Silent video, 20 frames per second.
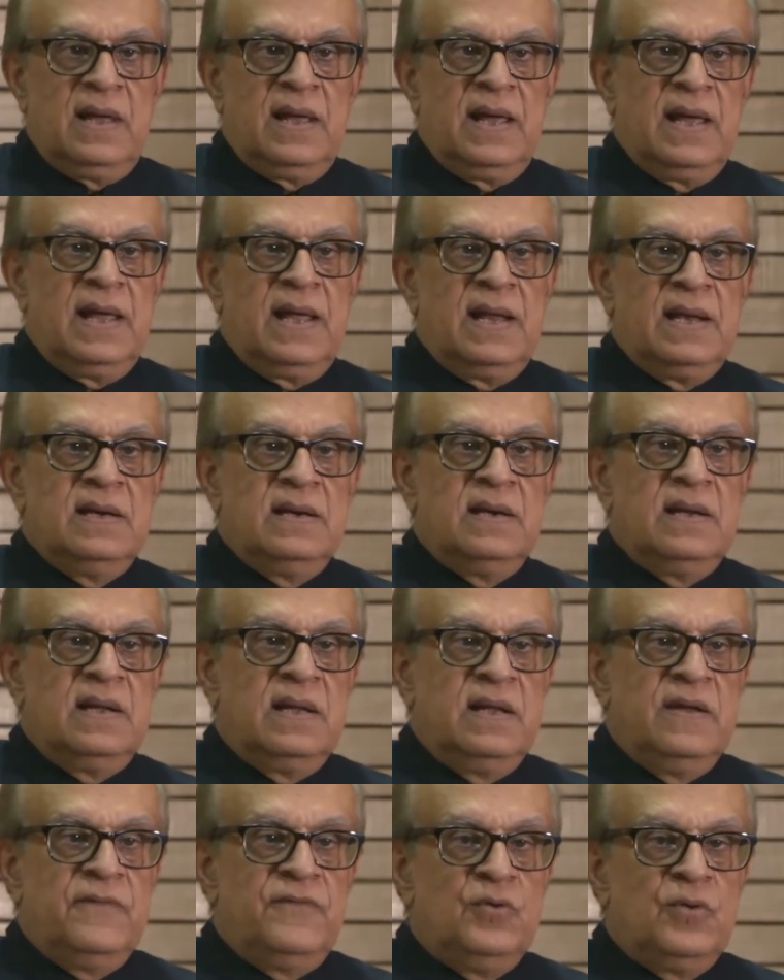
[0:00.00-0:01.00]
And
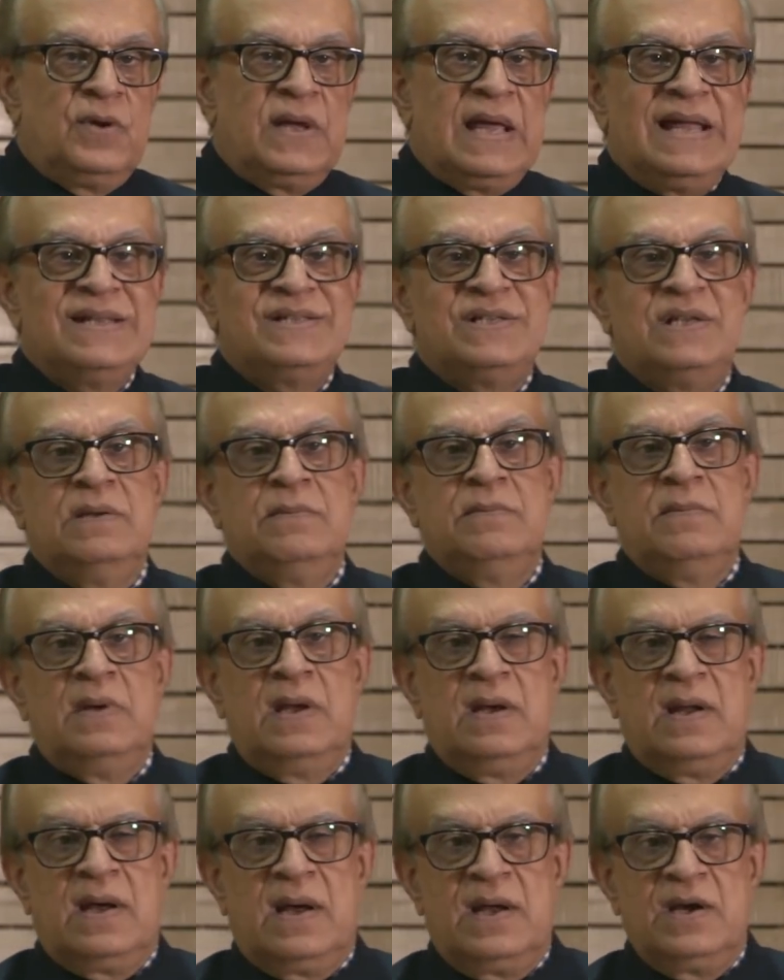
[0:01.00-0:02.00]
if you catch him
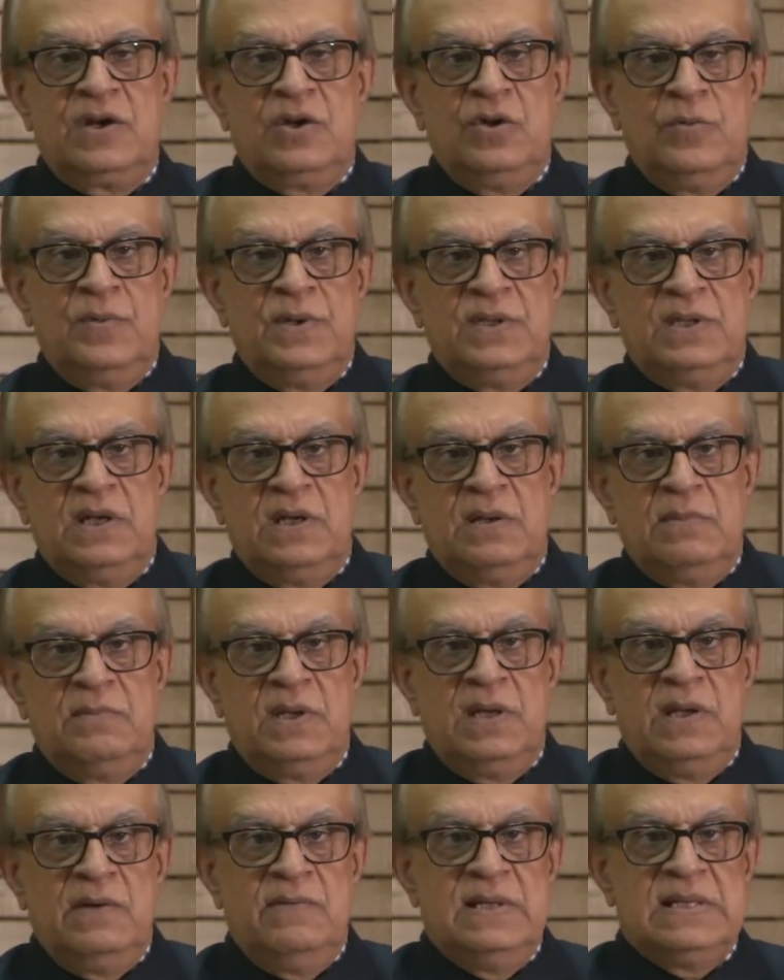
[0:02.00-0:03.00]
and argue with him,
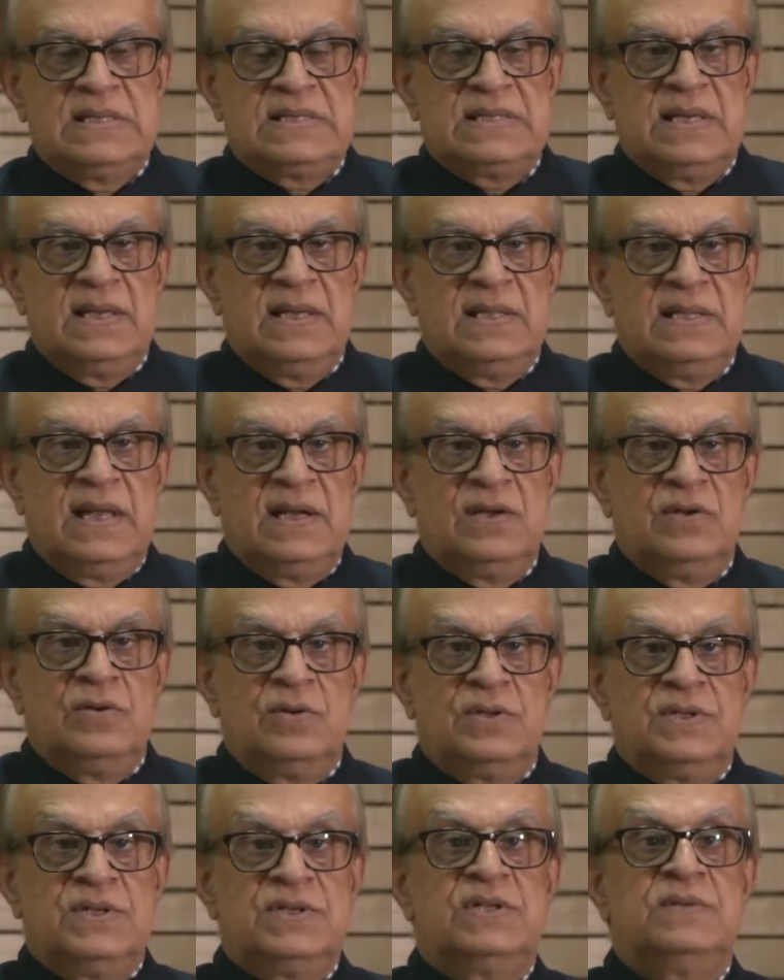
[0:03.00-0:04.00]
he will say that,
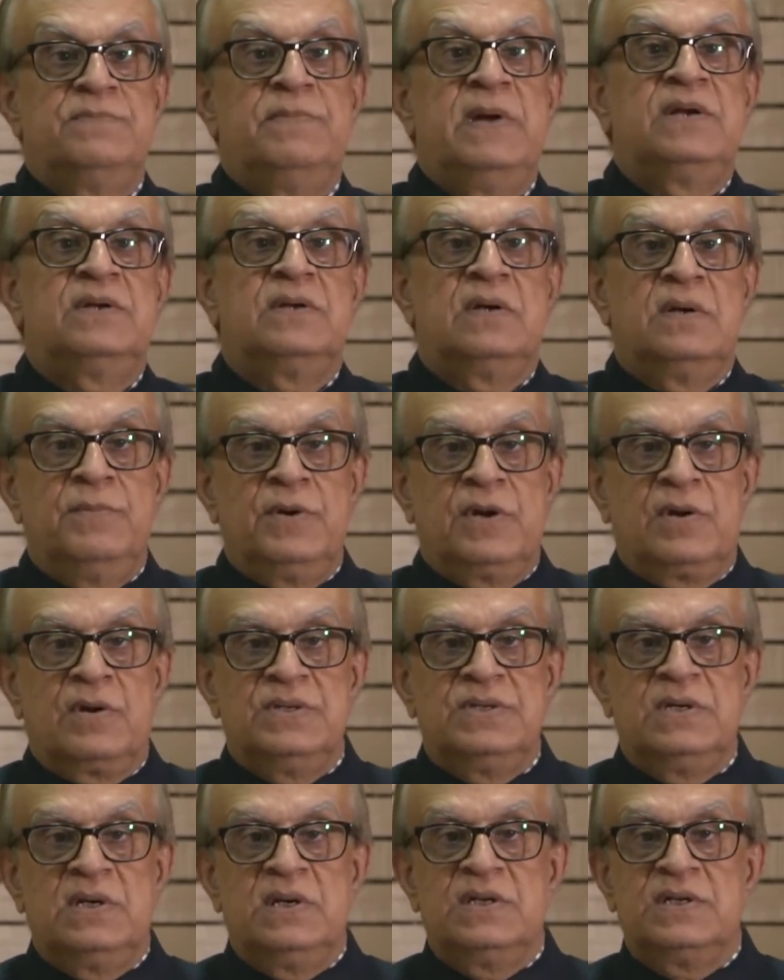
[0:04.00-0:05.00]
this is better
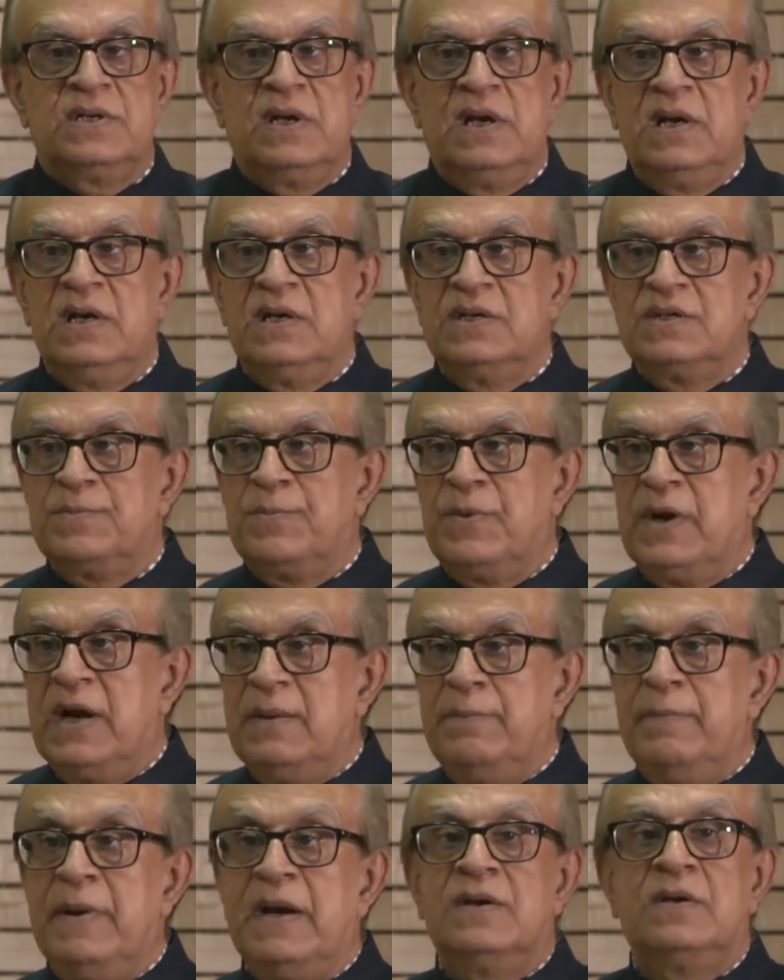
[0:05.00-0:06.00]
because it'll
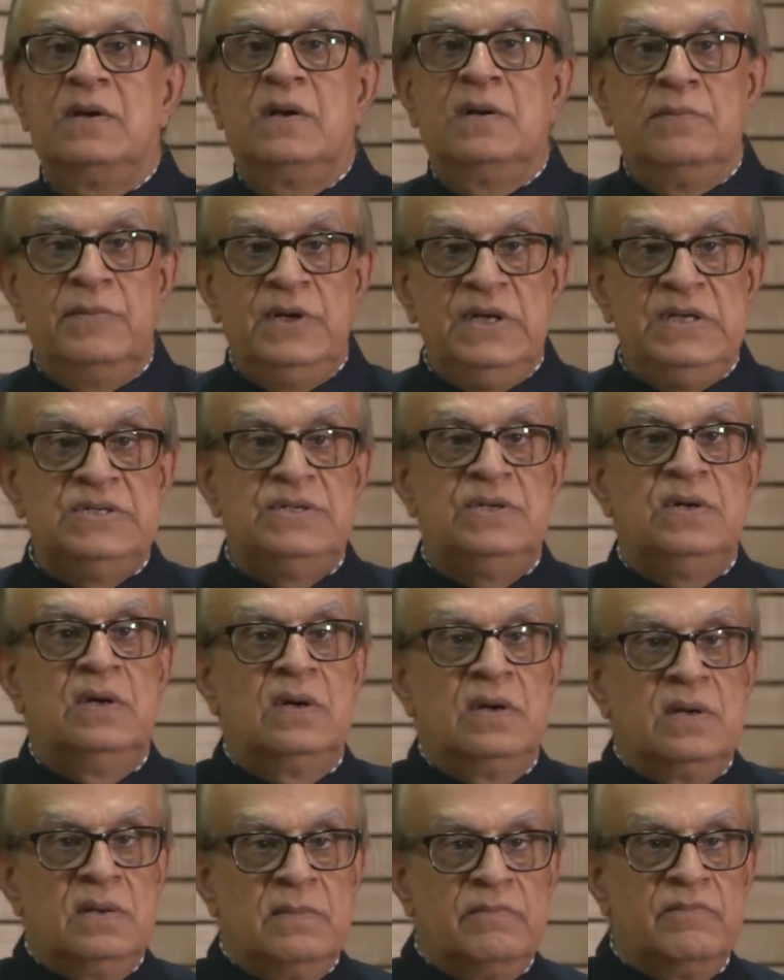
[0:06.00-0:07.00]
spread better,
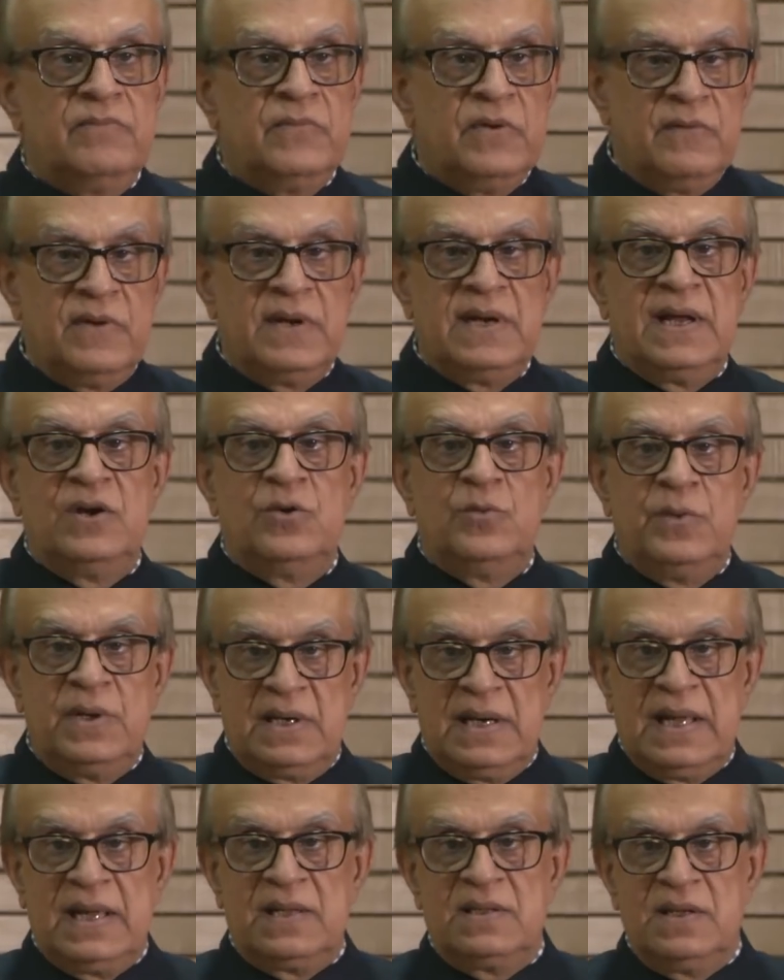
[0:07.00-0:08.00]
easier when I do
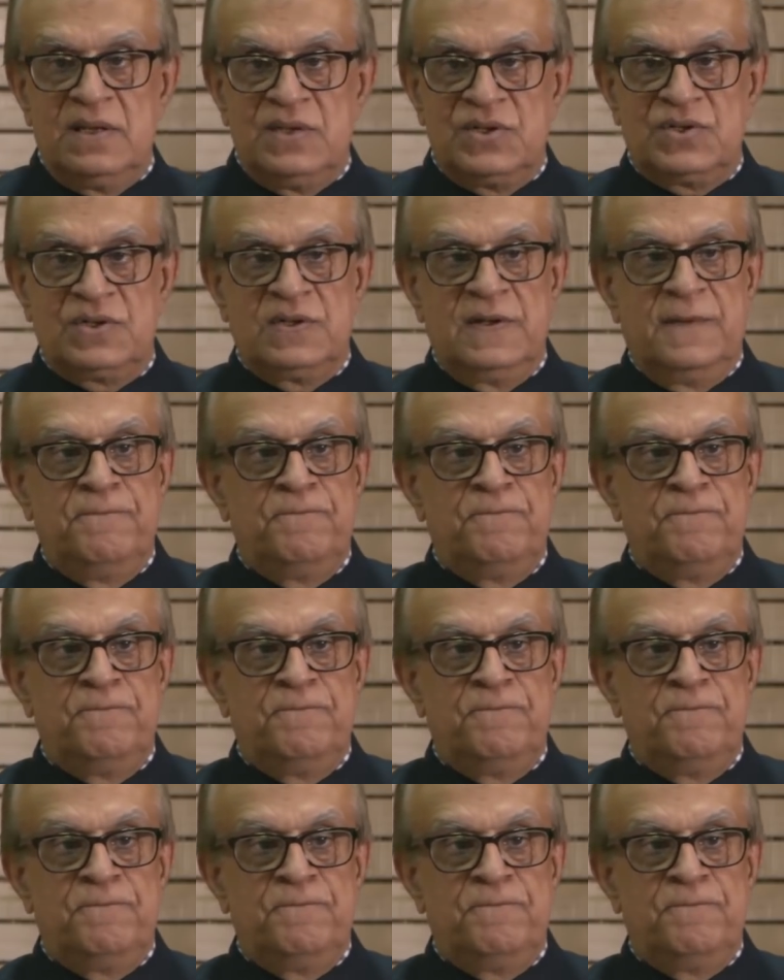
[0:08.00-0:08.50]
it like this.